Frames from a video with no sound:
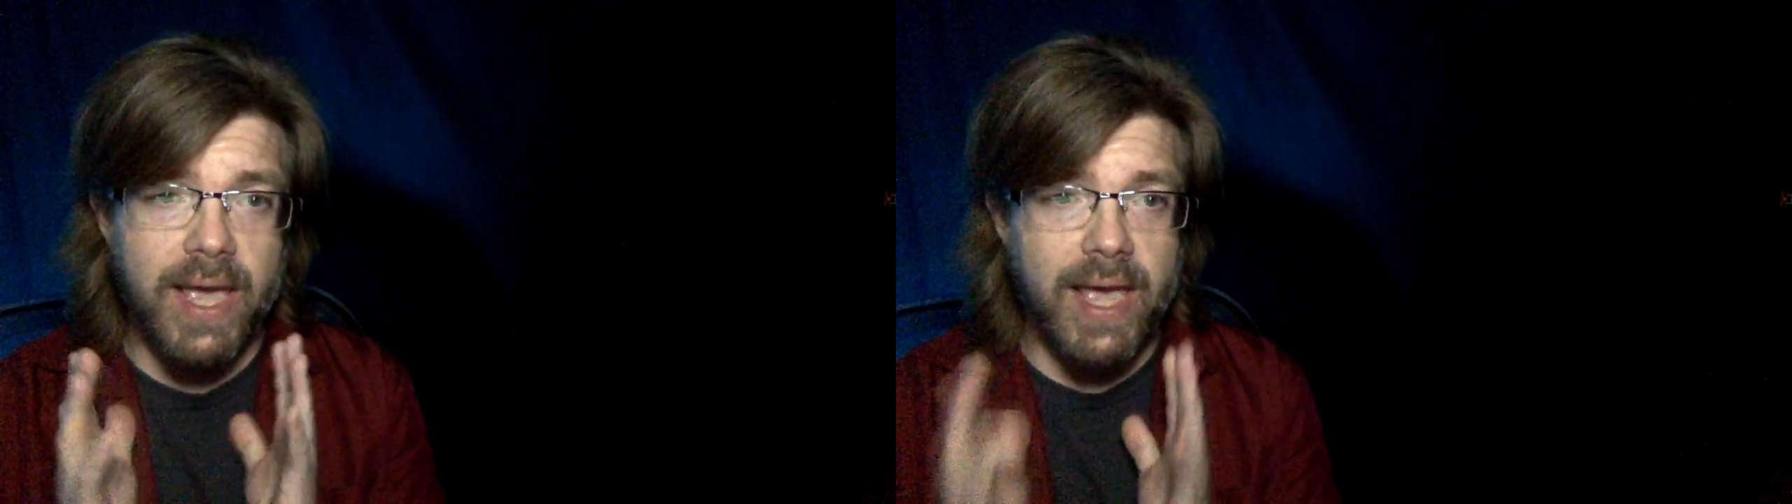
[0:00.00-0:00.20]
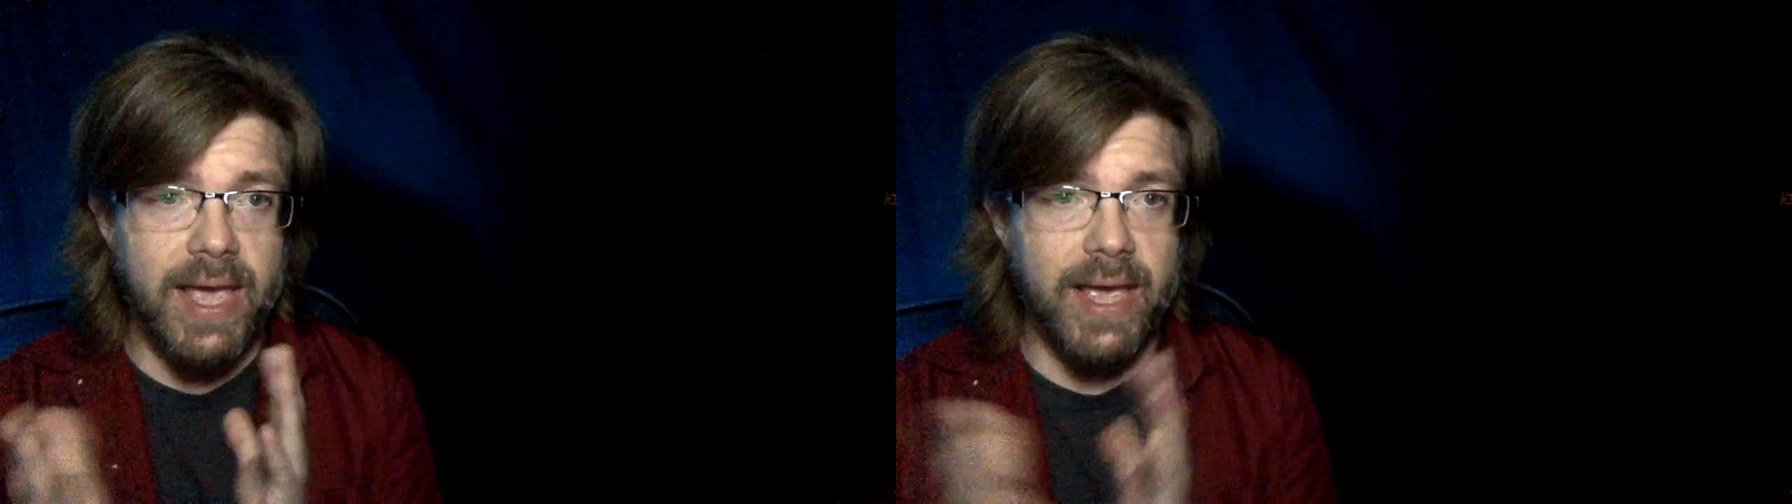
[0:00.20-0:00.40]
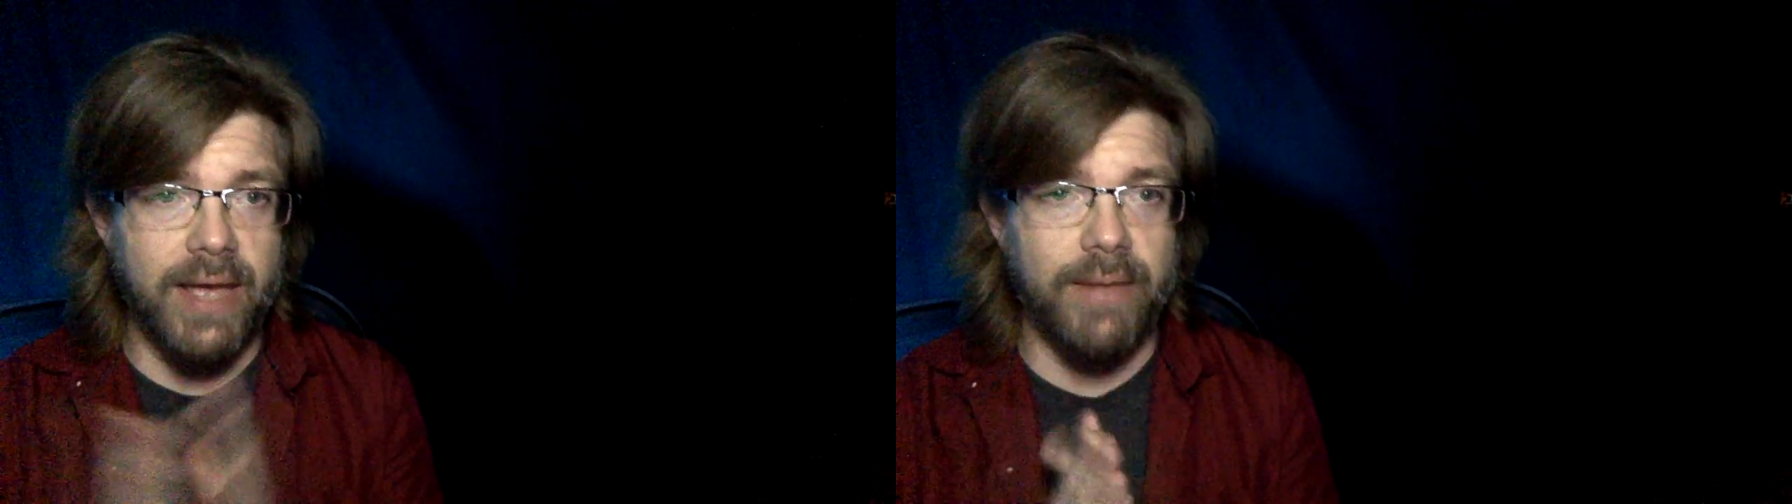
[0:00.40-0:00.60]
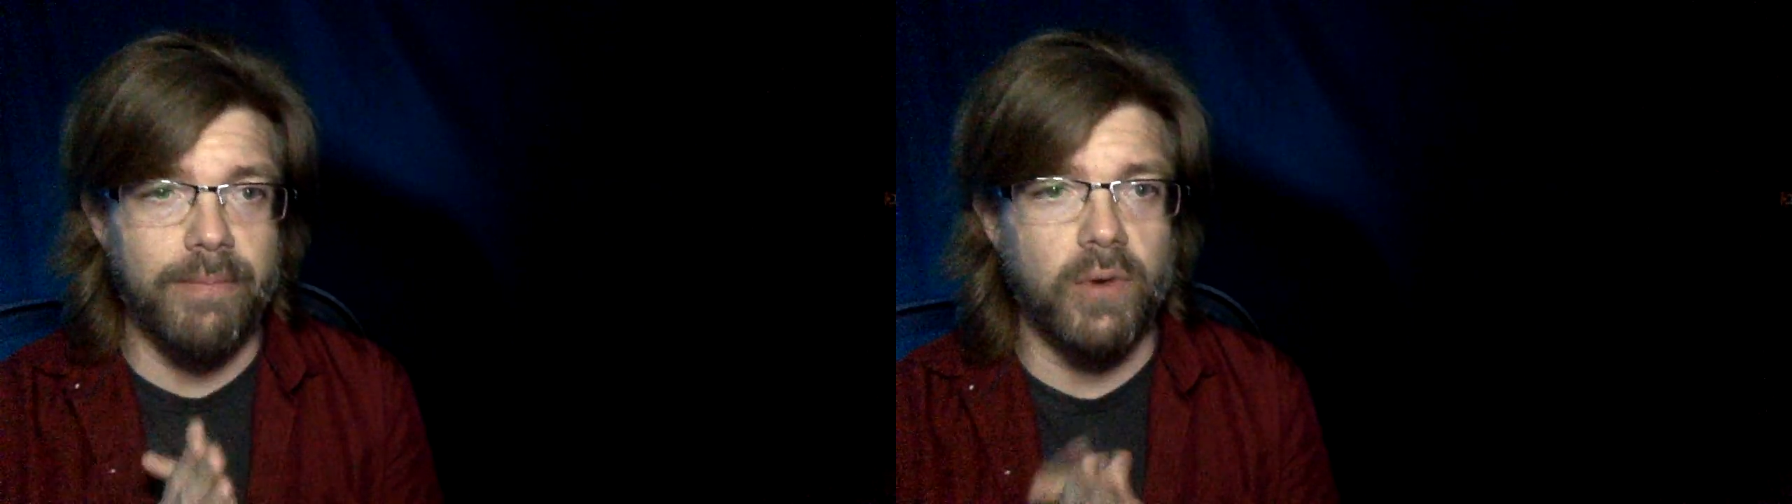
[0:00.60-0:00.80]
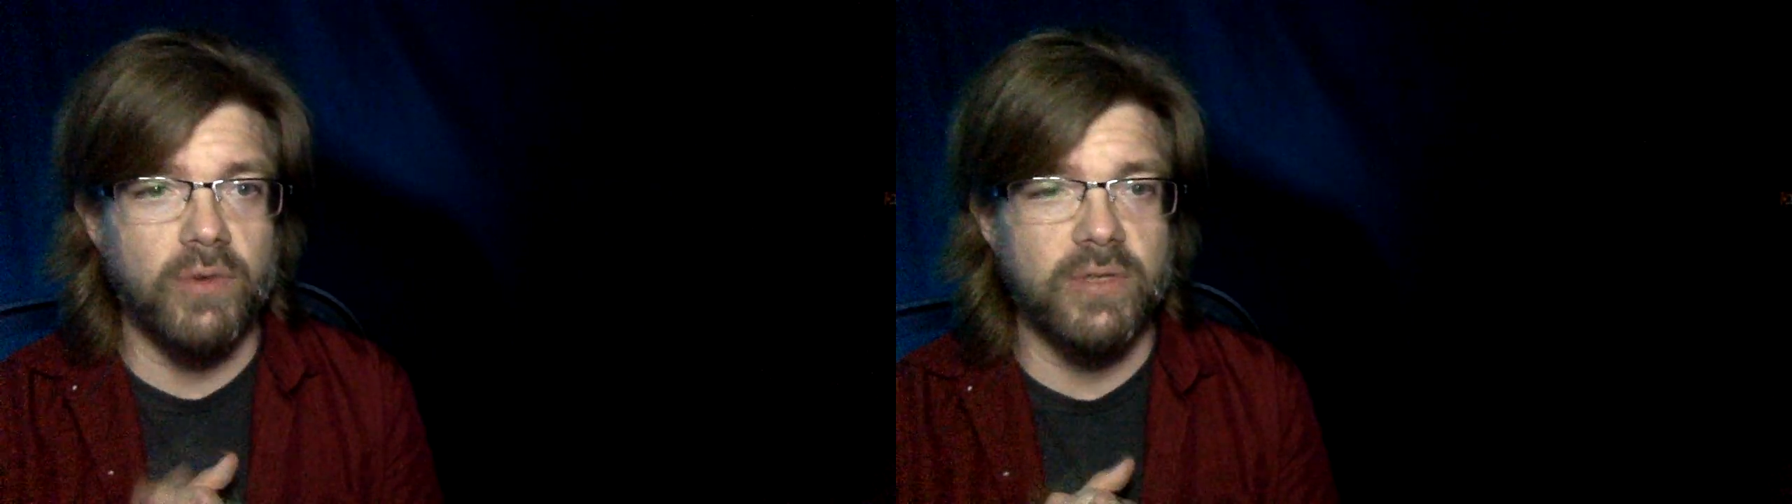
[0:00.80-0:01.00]
and
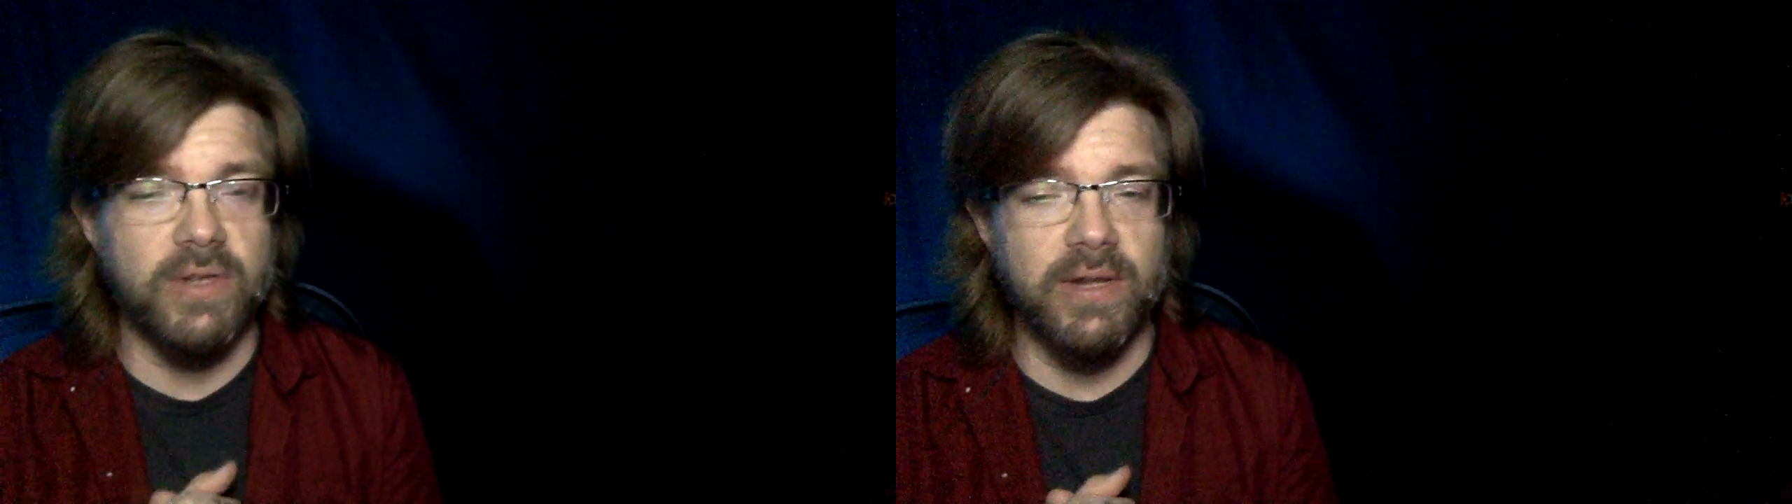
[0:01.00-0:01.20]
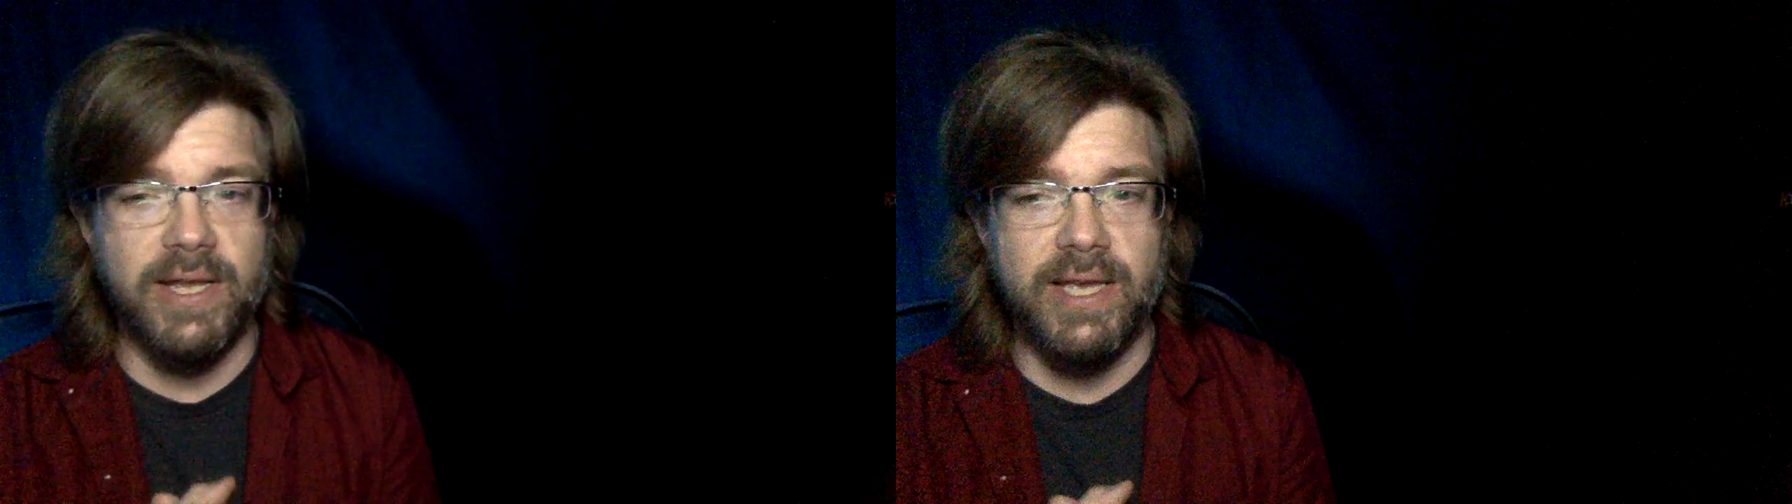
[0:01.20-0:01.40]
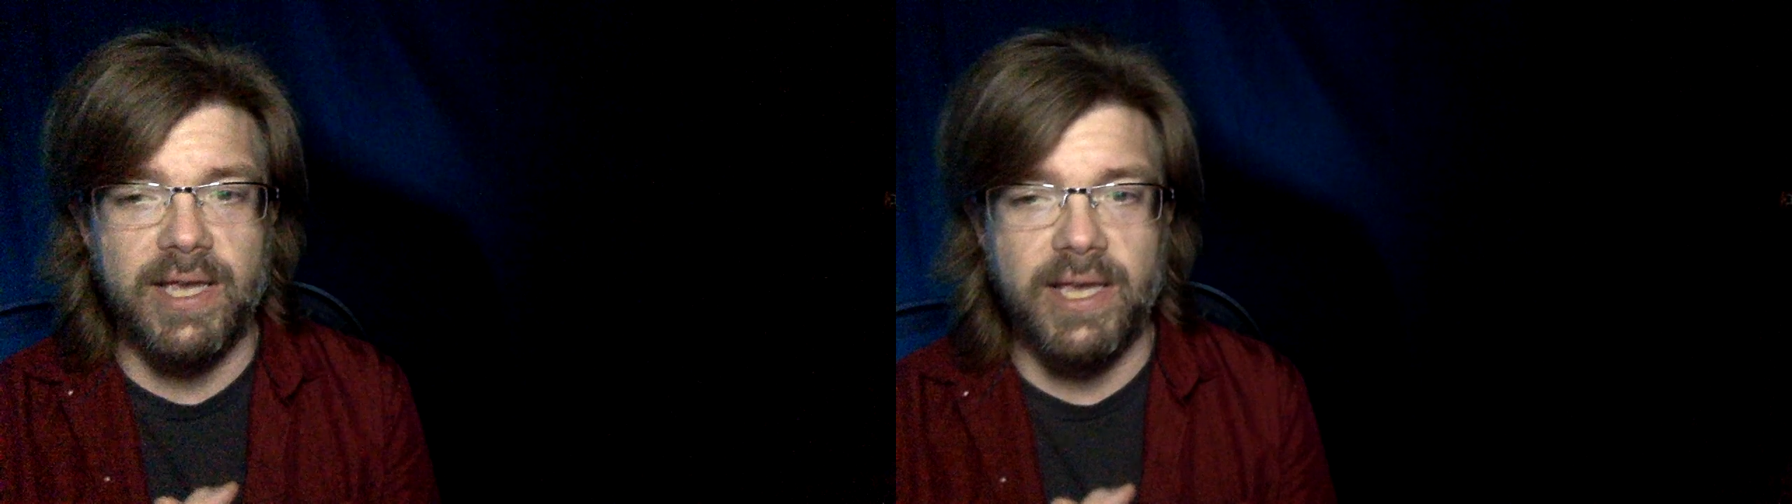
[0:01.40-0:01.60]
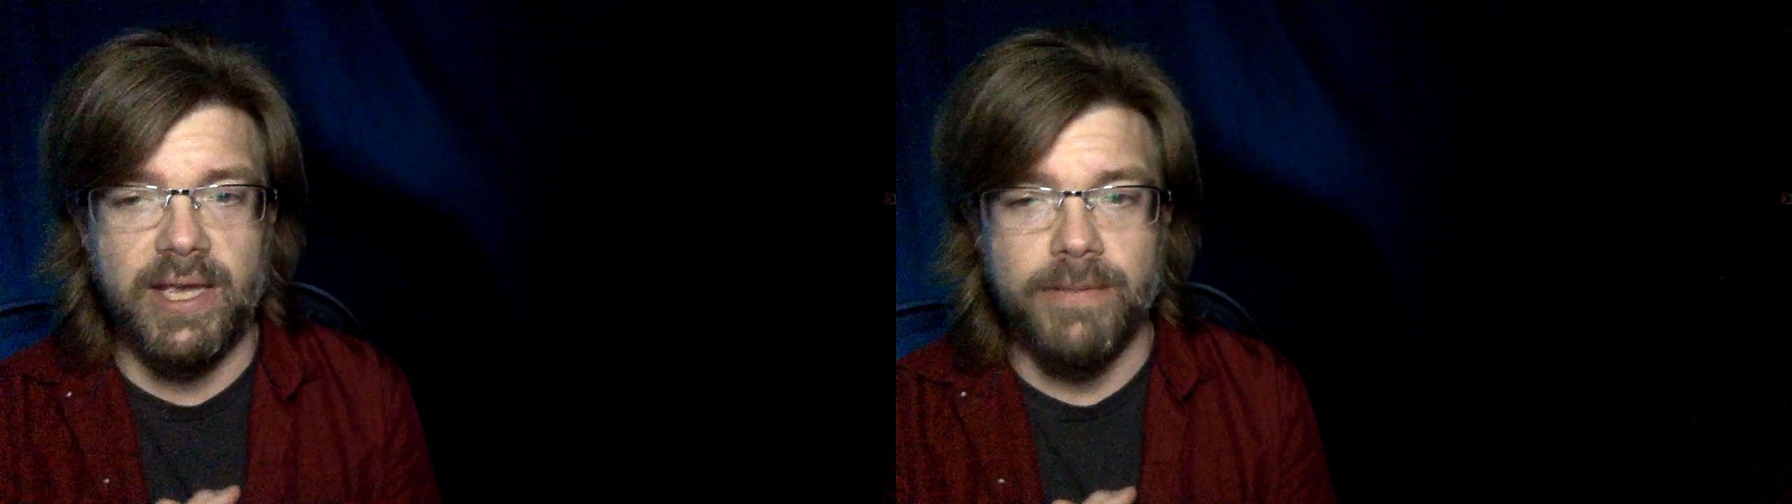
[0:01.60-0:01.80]
mostly